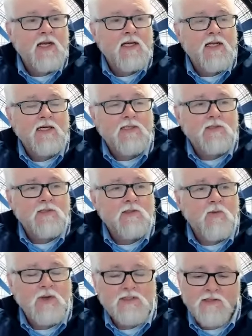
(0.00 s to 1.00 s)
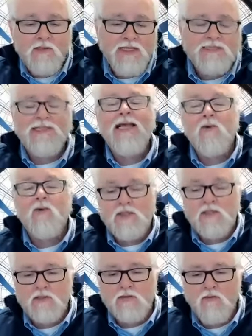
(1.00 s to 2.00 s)
is what's the best
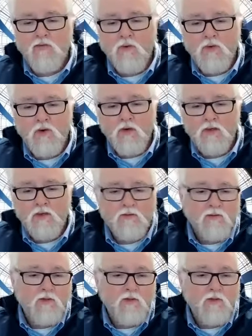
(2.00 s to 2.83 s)
language for